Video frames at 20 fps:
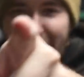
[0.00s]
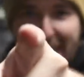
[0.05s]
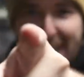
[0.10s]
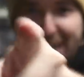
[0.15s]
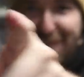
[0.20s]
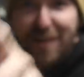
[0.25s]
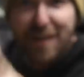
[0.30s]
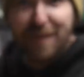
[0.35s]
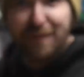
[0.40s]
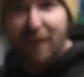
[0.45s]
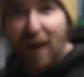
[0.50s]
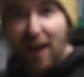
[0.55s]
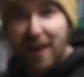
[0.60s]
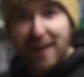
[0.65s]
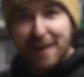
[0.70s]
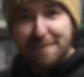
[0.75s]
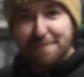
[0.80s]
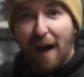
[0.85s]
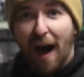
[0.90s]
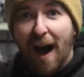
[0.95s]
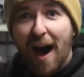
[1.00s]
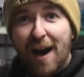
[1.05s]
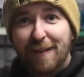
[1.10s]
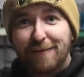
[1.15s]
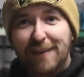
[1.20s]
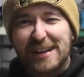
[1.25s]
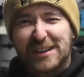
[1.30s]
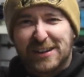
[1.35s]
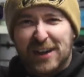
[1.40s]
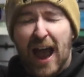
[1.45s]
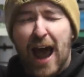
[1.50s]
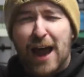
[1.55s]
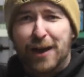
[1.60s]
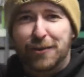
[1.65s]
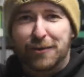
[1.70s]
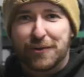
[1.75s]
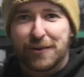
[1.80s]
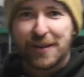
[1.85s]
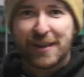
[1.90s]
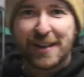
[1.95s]
favourite fucking part of my
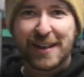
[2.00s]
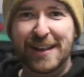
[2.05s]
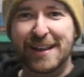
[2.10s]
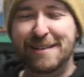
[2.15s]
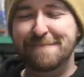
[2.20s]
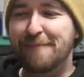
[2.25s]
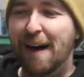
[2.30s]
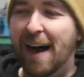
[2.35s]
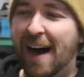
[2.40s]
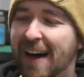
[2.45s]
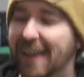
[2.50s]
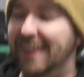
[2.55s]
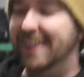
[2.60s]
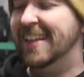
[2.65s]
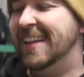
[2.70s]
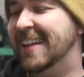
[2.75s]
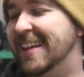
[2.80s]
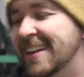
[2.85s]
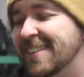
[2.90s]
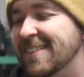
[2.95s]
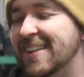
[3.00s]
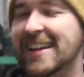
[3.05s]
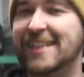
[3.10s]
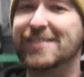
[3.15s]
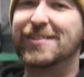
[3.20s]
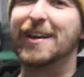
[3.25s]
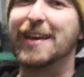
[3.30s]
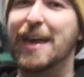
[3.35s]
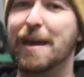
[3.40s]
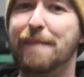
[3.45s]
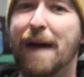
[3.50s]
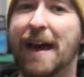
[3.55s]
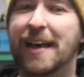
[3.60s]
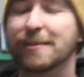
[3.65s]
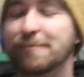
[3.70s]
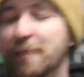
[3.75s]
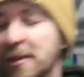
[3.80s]
channel! But, we're gonna try and get him back as